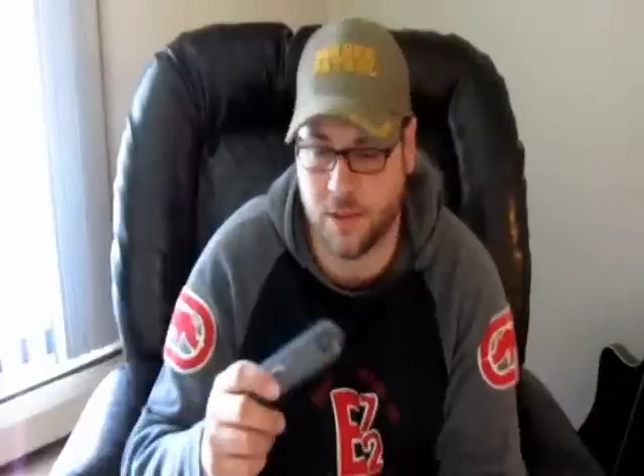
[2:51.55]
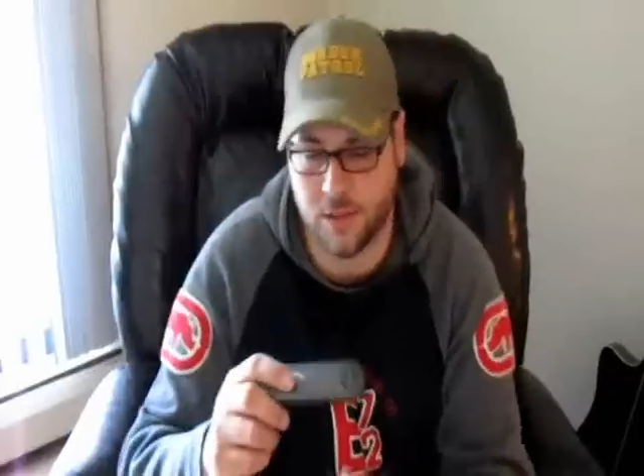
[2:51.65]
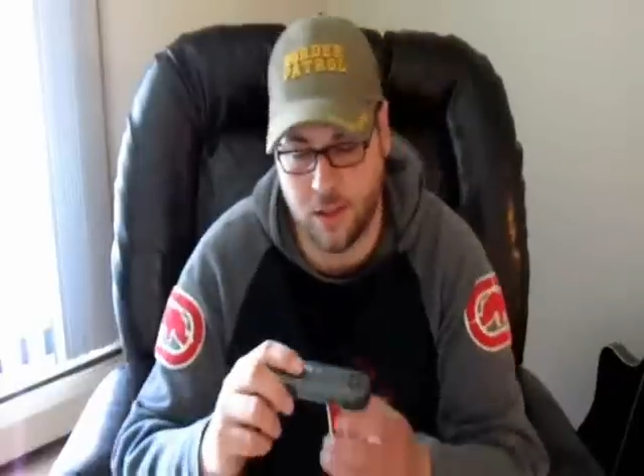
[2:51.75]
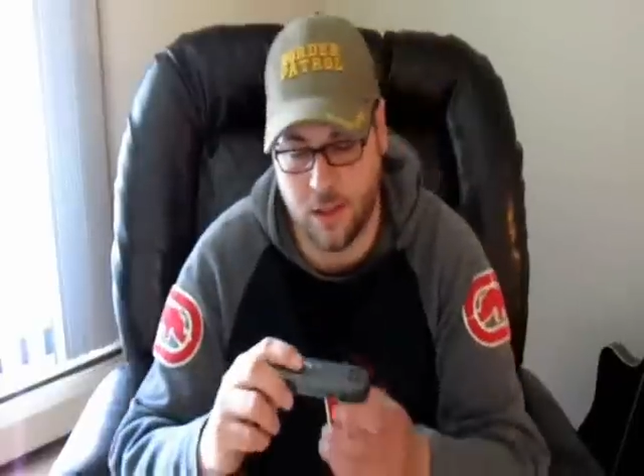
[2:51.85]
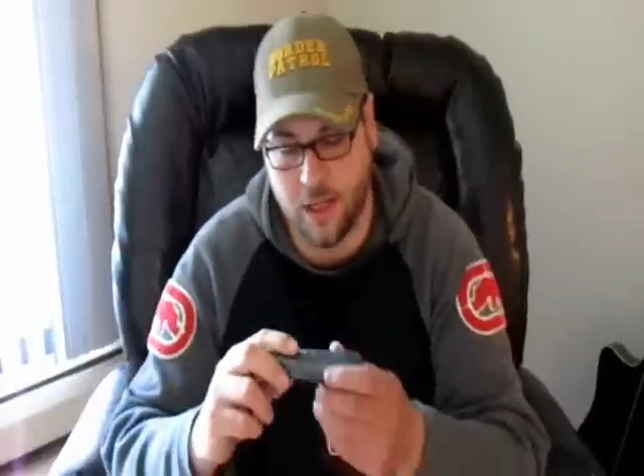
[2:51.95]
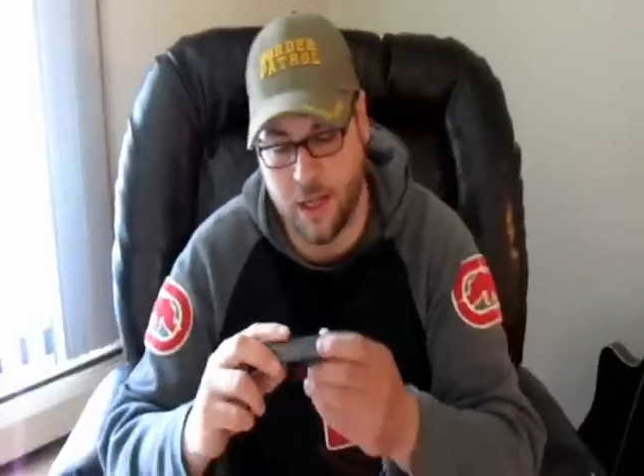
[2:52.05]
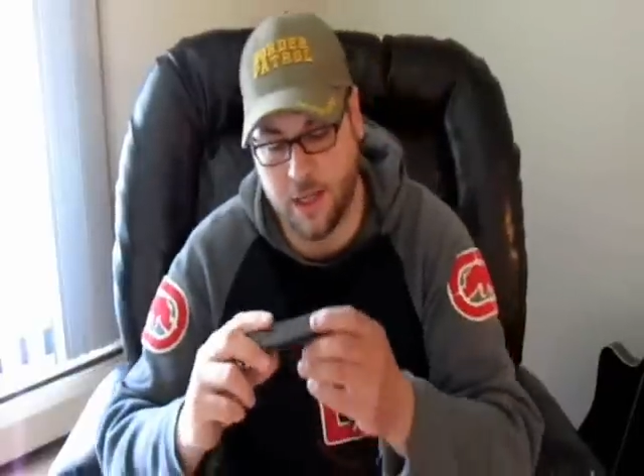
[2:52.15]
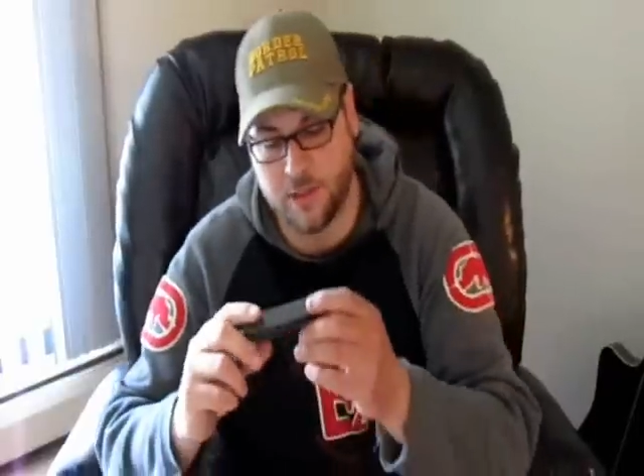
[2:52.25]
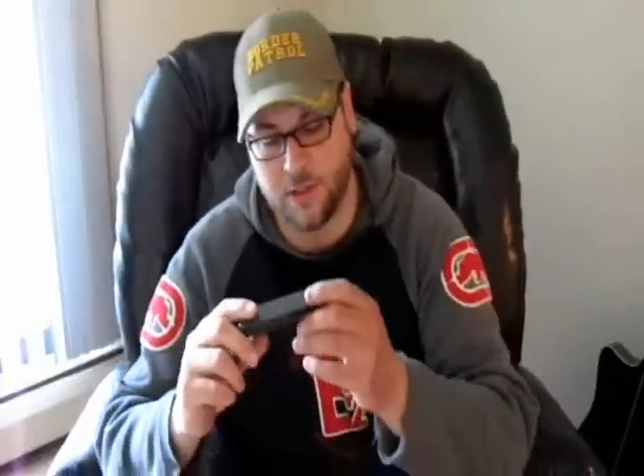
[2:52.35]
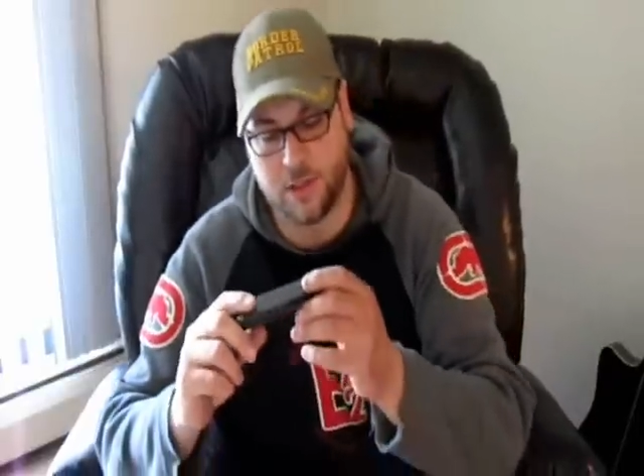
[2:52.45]
It's
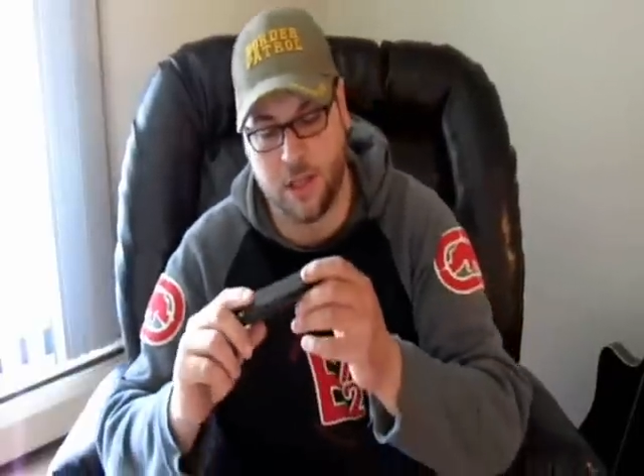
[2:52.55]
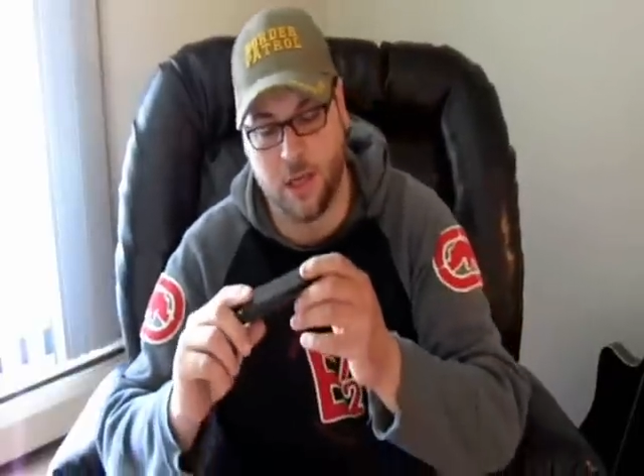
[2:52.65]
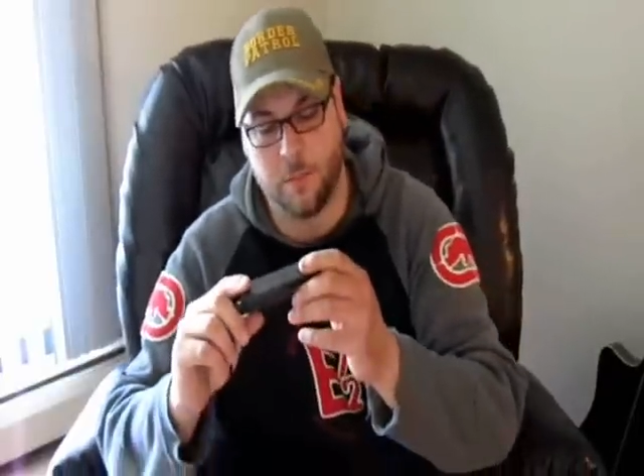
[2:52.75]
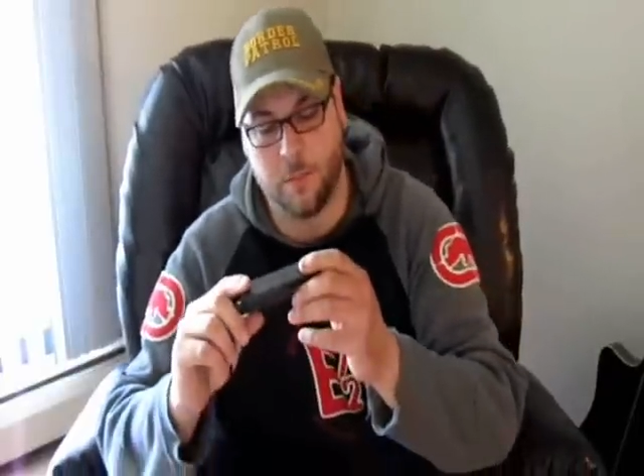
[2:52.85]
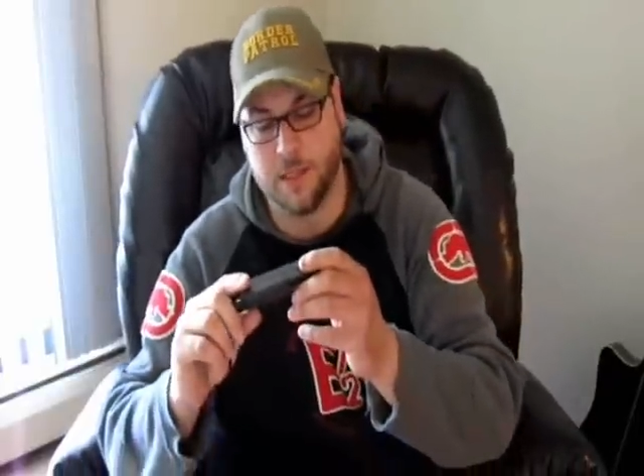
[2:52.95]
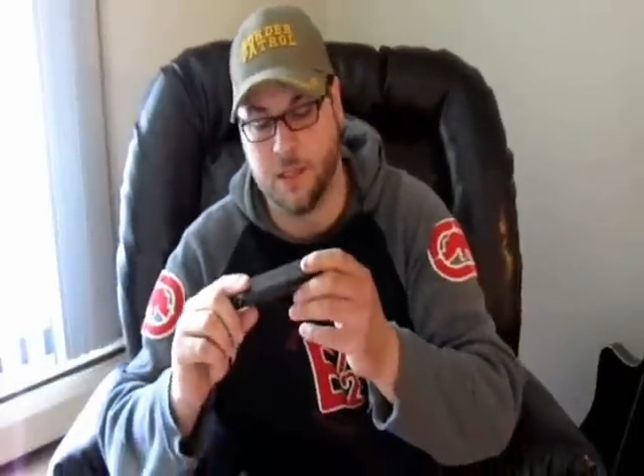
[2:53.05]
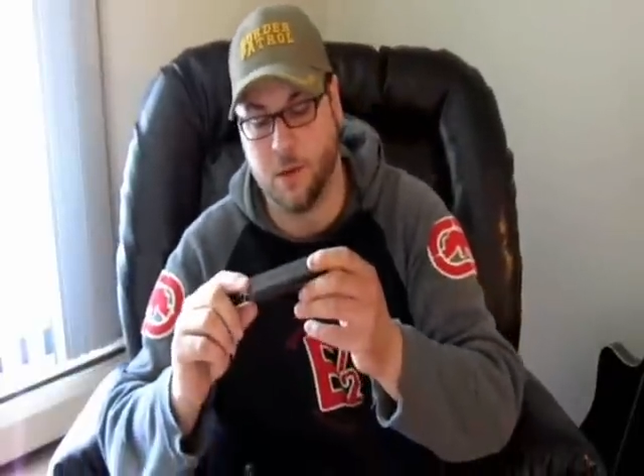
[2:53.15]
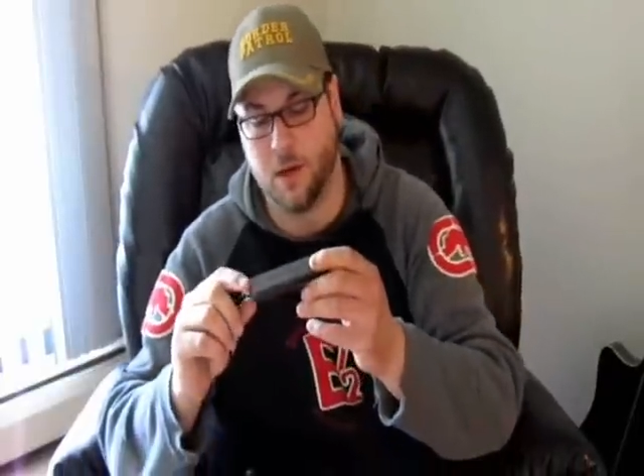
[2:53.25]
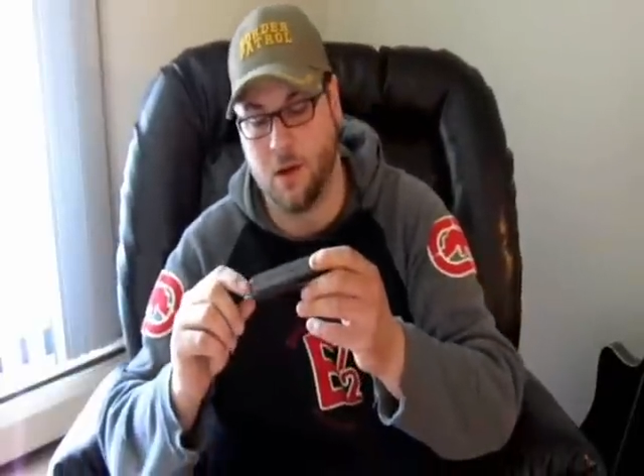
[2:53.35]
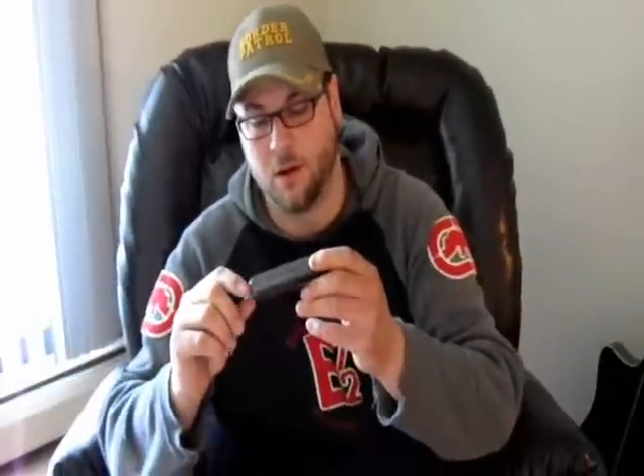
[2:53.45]
it's just a little
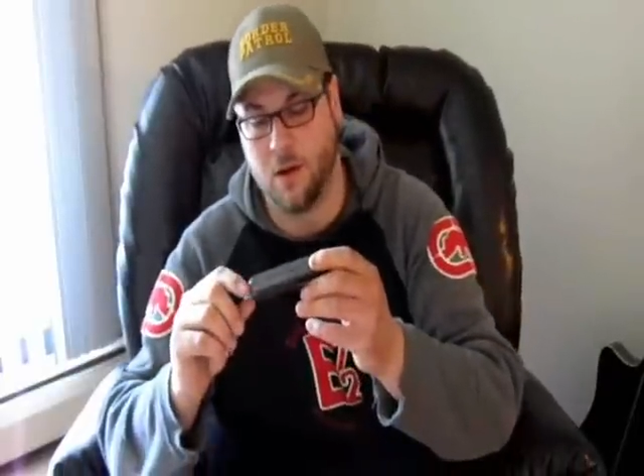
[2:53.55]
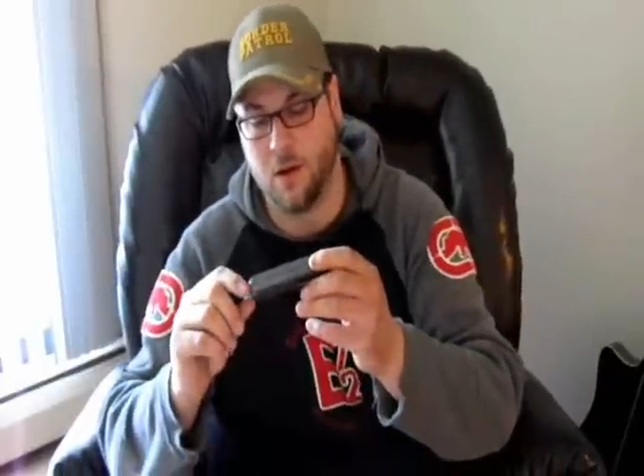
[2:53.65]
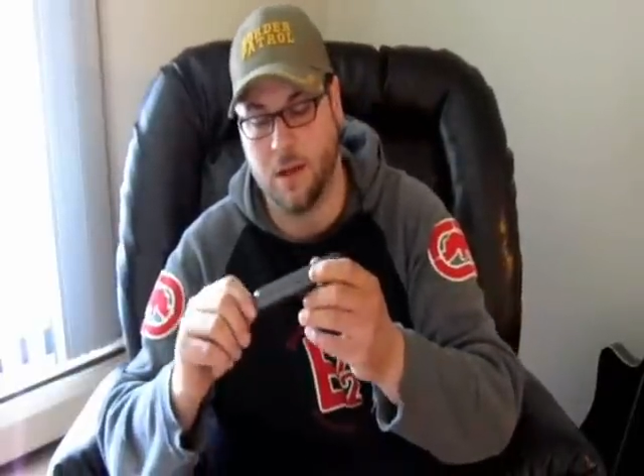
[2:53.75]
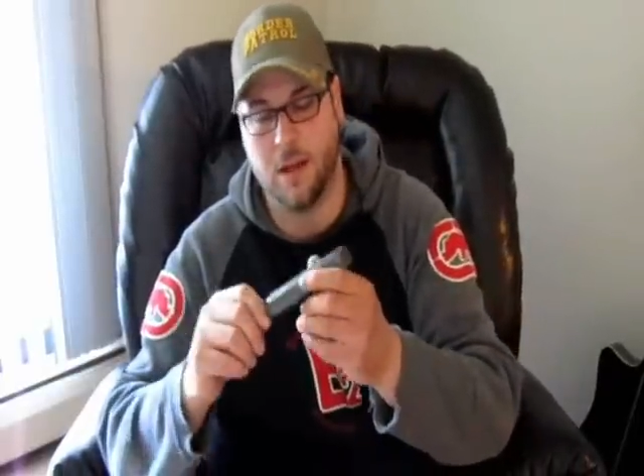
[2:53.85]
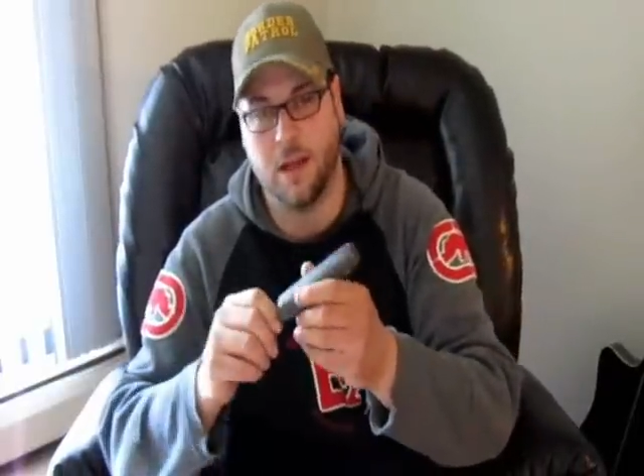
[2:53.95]
piezo alarm,